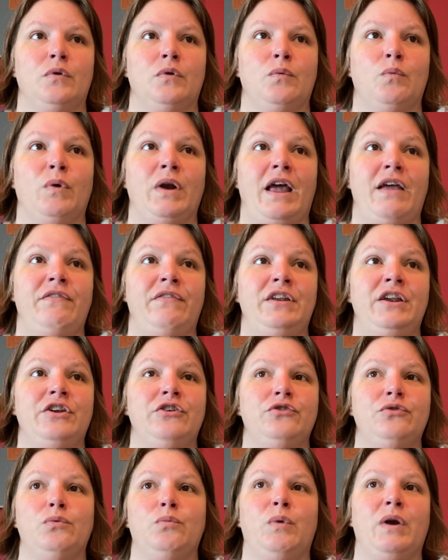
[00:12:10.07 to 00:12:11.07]
when I
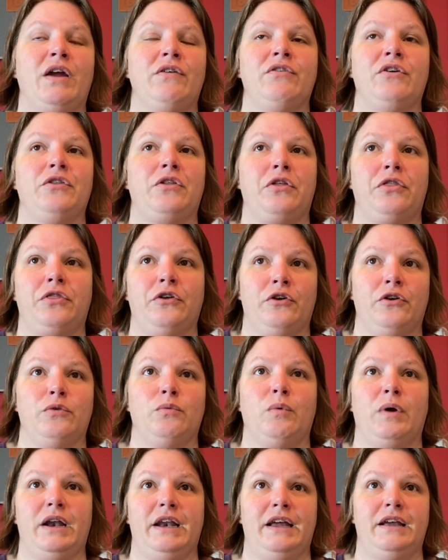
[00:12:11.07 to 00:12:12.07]
finish whatever the
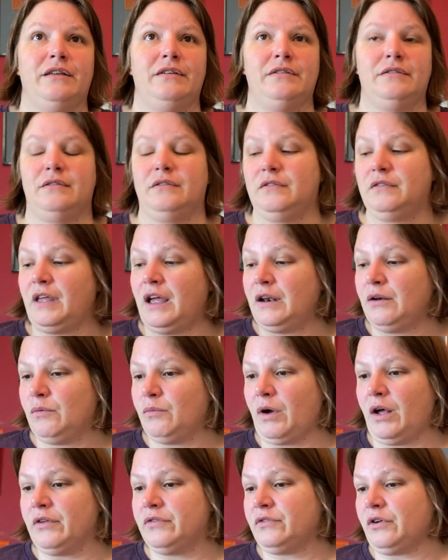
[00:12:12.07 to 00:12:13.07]
3rd one is,
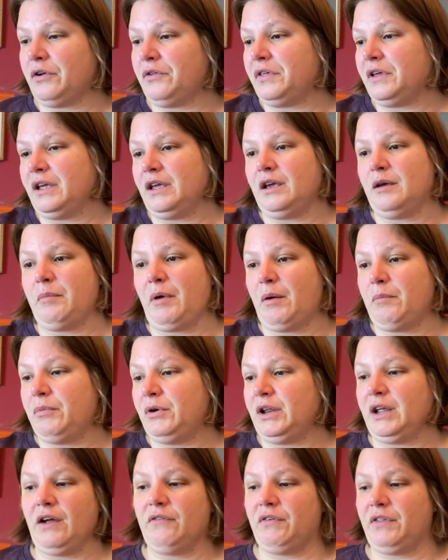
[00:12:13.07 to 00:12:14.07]
then I'll start thinking about
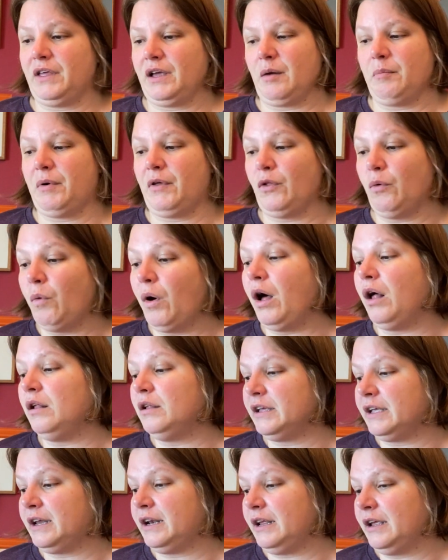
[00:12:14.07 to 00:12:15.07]
putting everything up on the wall
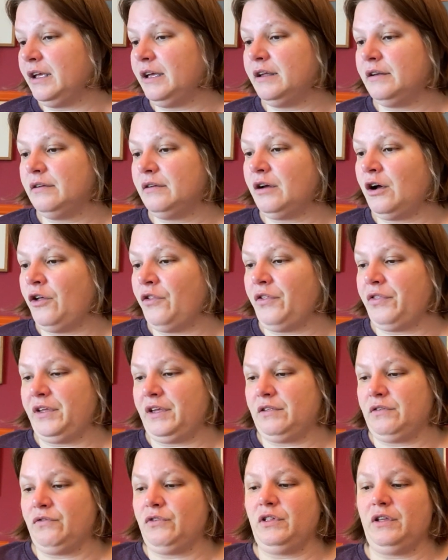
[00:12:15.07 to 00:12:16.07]
and getting all the
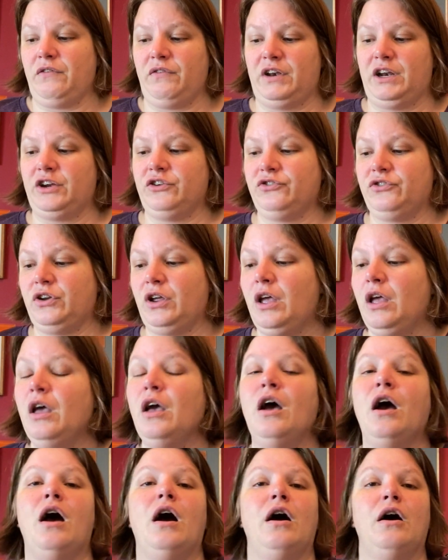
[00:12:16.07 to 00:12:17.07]
things fully finished.
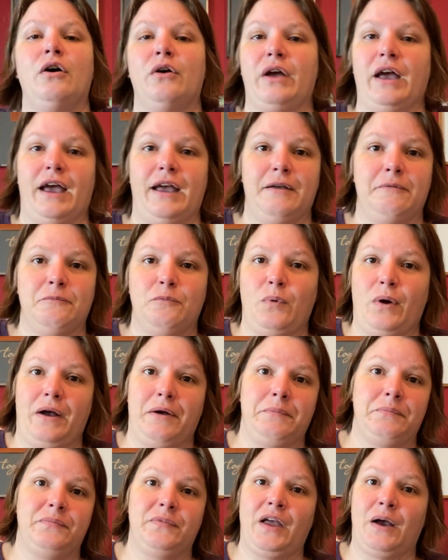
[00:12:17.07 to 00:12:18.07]
Okay,
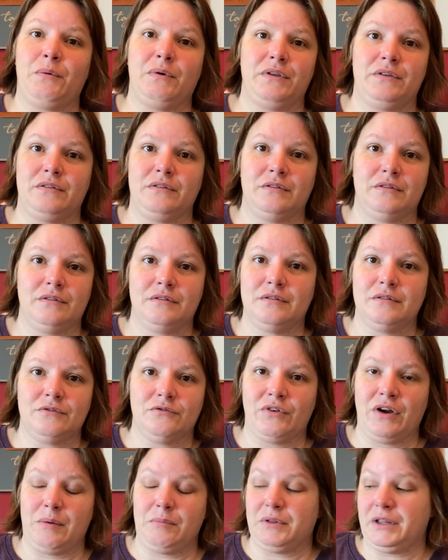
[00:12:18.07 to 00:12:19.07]
wow, that was
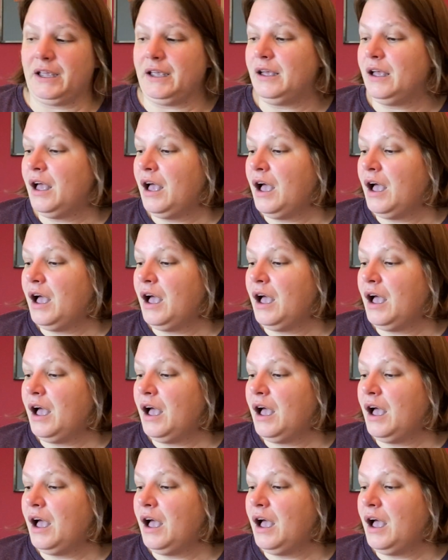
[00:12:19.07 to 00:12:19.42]
rambly.